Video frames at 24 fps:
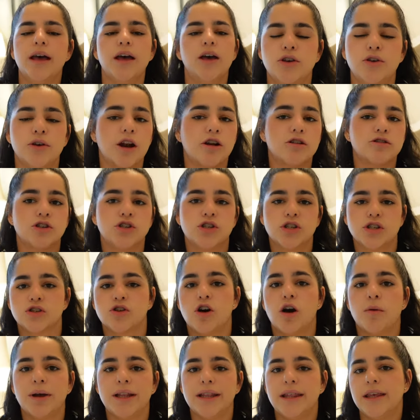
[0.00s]
You can also just
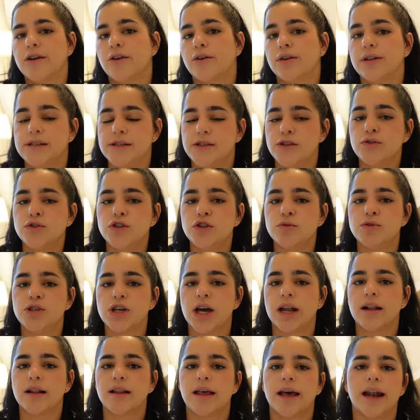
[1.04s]
comment here on this YouTube
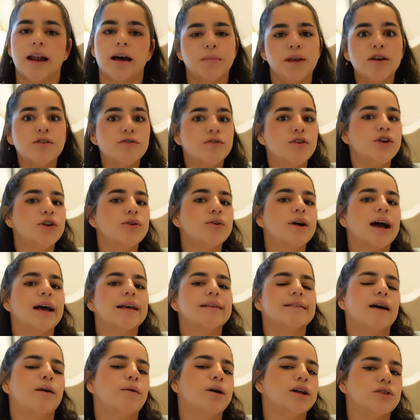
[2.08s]
channel. And here for you
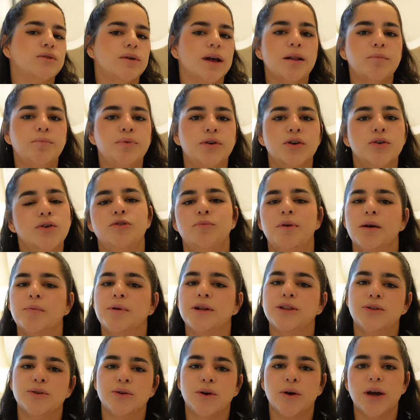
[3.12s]
guys, I want to help you be able
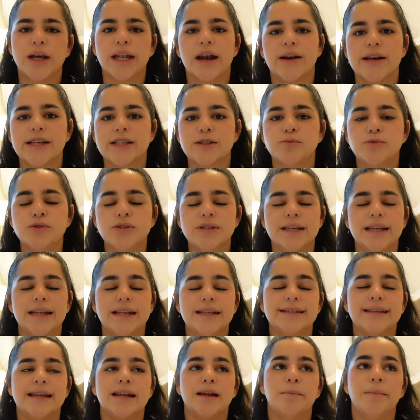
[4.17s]
to go in Erasmus. It
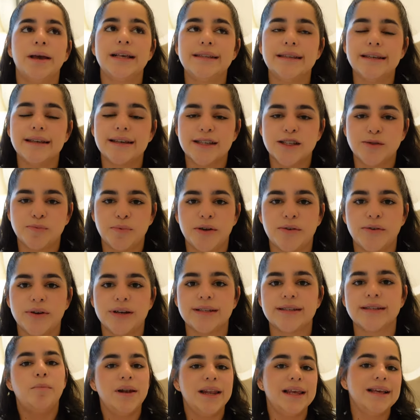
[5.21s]
is an amazing
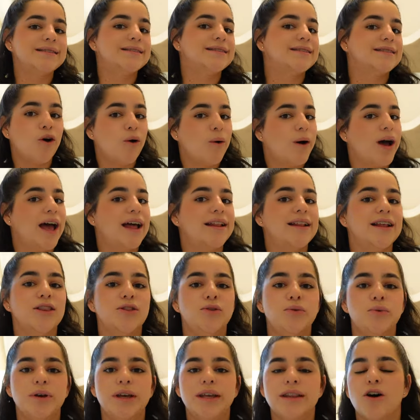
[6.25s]
experience. Please go ahead and
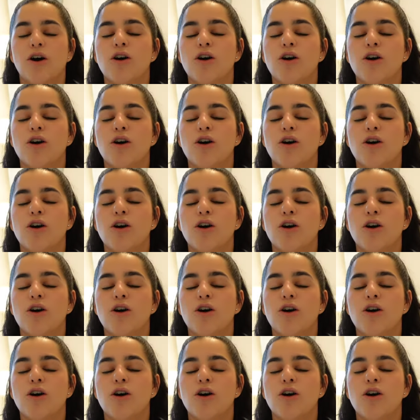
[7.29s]
do it.